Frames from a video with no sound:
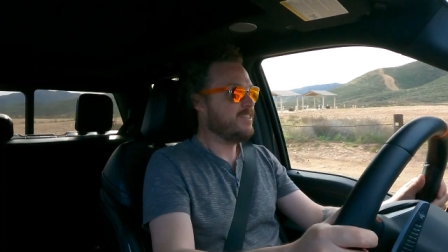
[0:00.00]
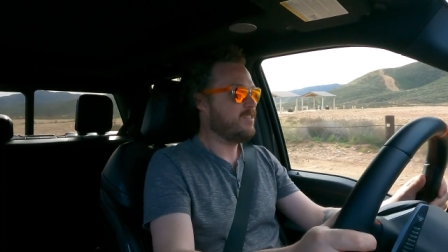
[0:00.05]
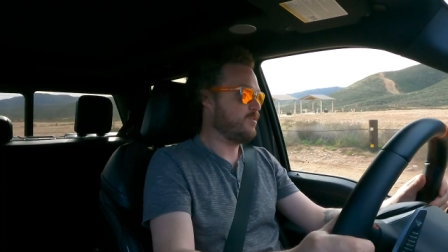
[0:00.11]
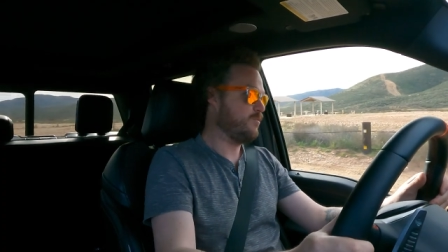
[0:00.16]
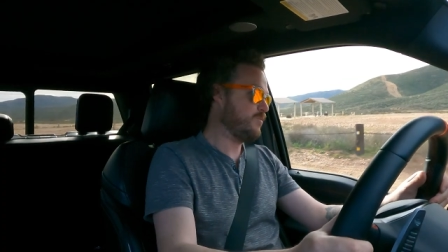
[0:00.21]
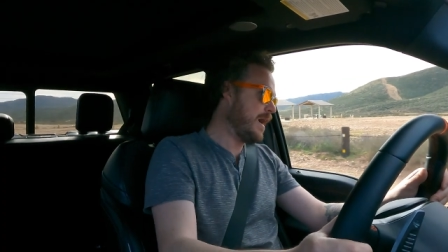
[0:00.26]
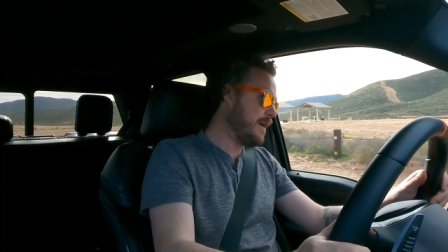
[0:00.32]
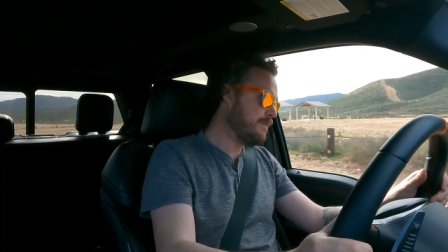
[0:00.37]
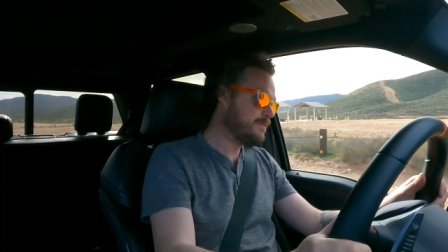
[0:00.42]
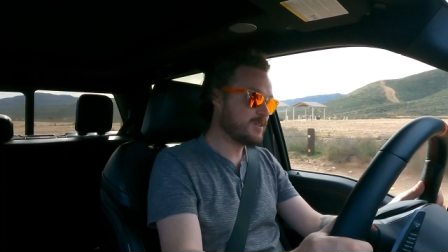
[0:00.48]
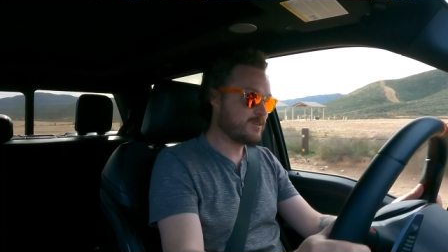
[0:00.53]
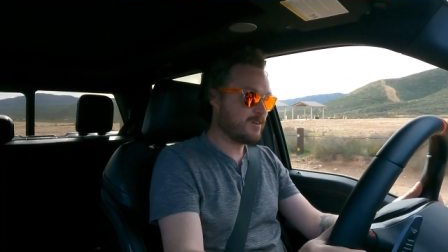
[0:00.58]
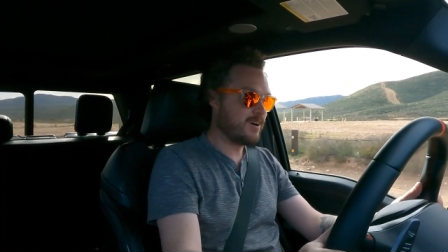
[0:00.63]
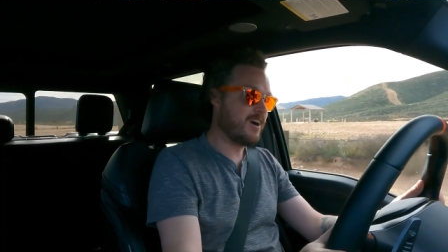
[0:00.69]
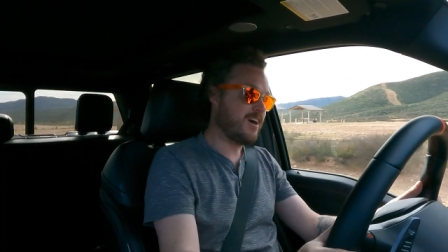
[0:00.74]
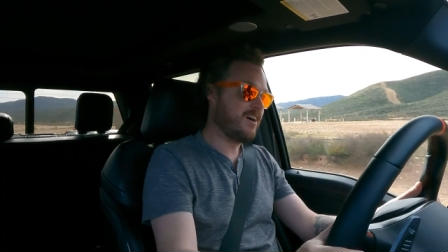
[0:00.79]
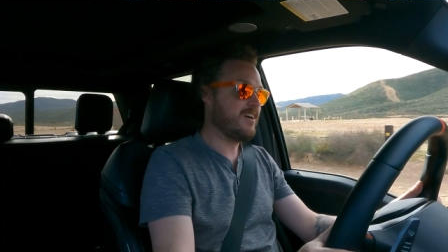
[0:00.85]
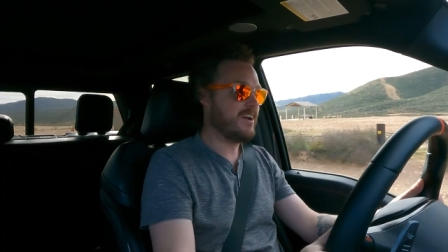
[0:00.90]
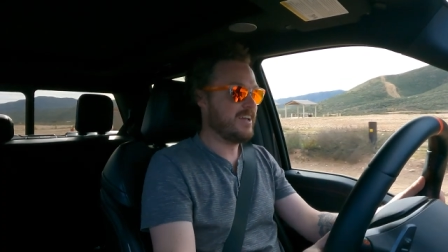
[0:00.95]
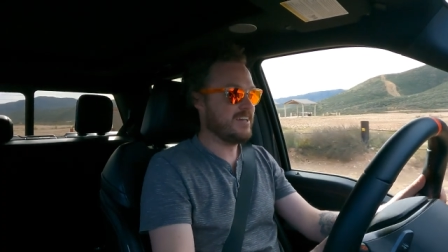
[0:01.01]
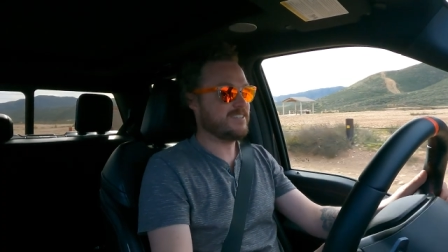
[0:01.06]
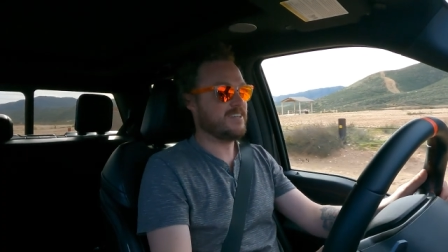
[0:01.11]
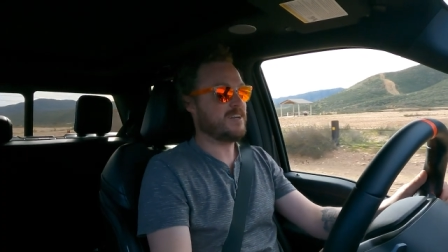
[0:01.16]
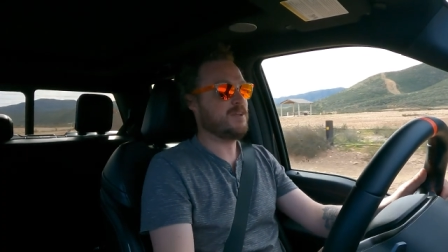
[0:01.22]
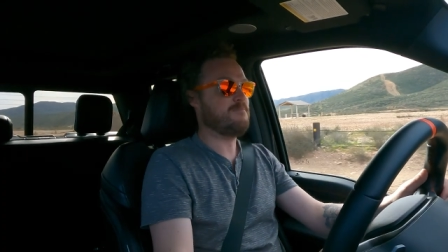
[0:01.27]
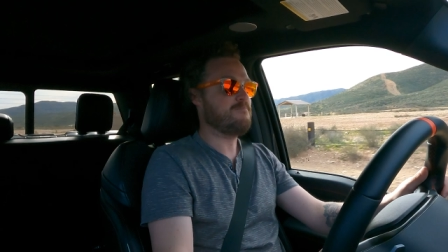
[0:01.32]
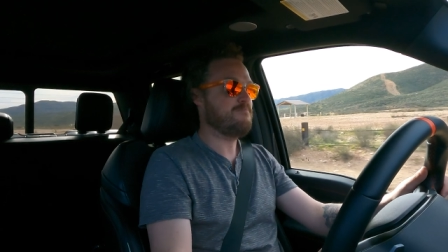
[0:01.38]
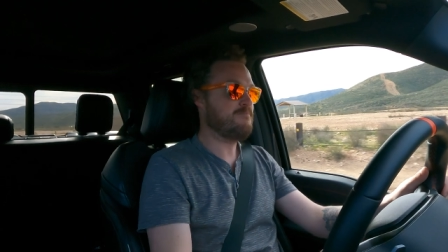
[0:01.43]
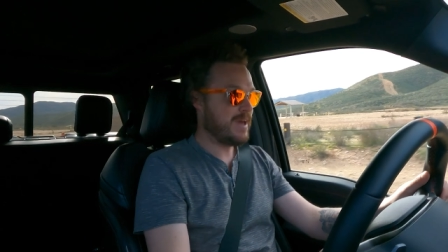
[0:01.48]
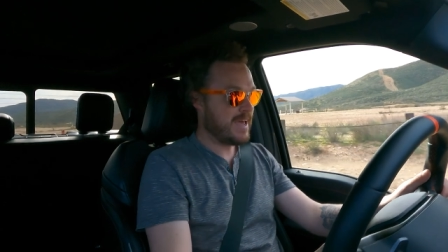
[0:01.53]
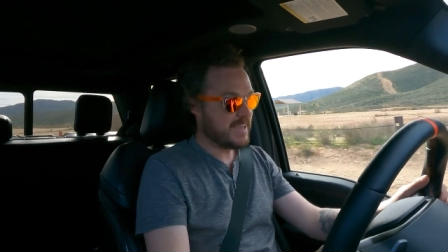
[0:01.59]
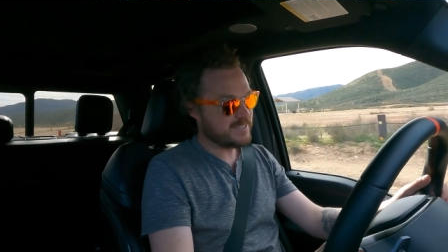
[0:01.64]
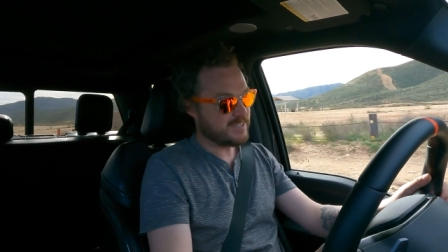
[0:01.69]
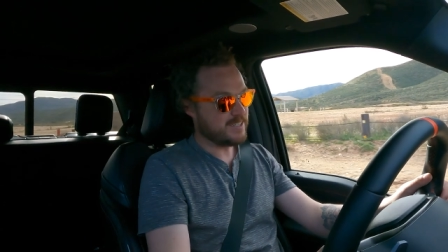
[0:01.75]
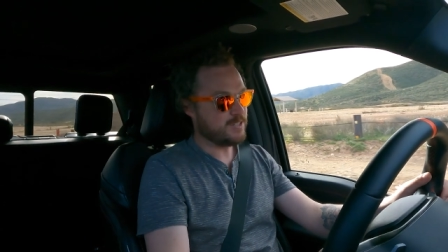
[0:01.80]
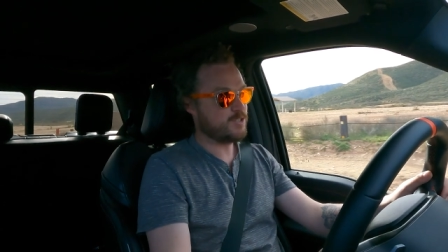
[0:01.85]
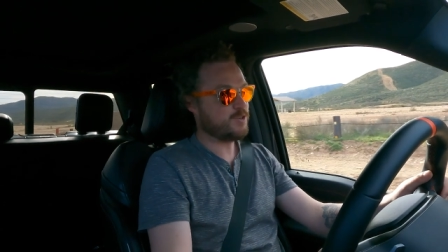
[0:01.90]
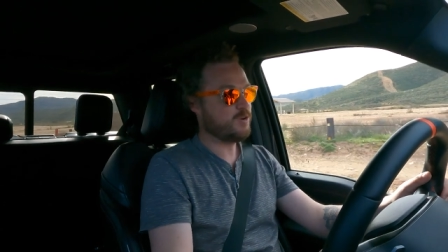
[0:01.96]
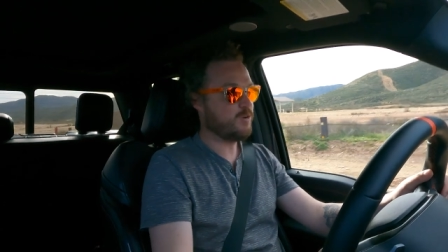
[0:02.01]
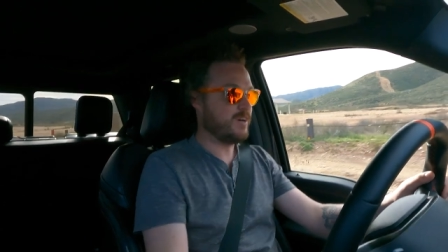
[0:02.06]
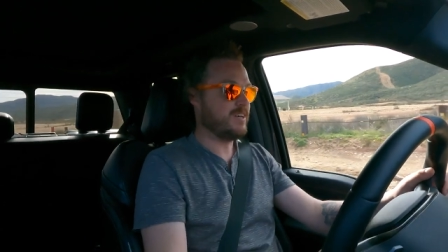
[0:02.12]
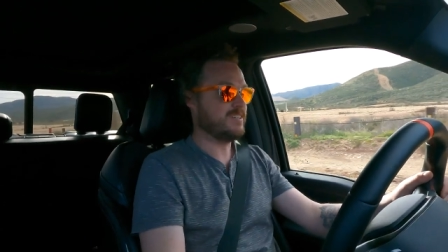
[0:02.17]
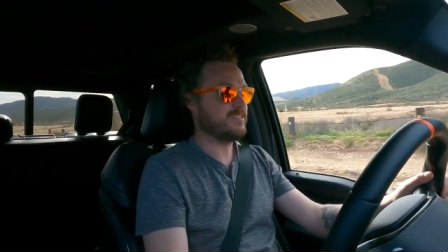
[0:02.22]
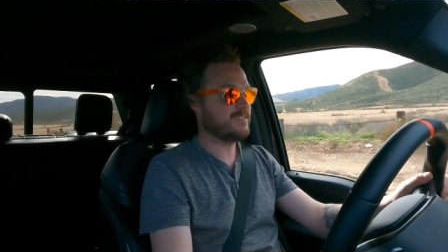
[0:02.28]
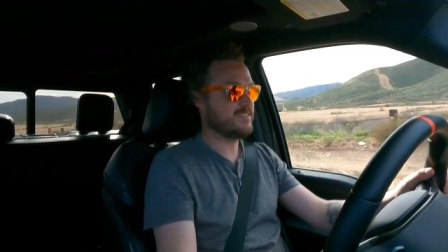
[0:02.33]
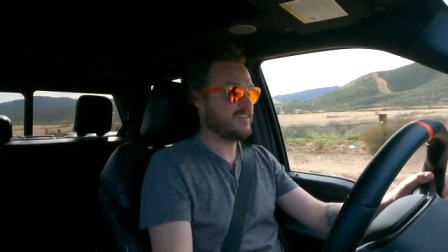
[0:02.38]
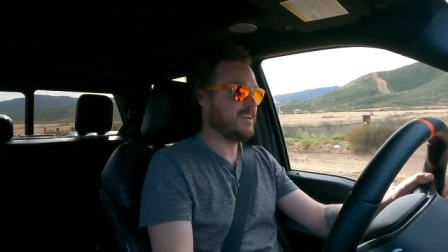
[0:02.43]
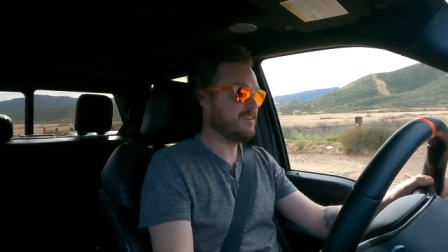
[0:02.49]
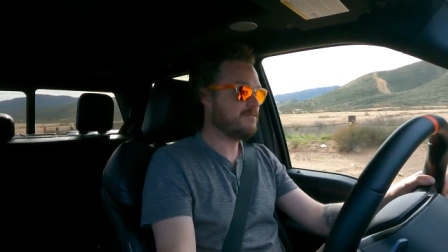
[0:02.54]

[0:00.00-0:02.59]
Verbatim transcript: the Raptor R is an amazing choice.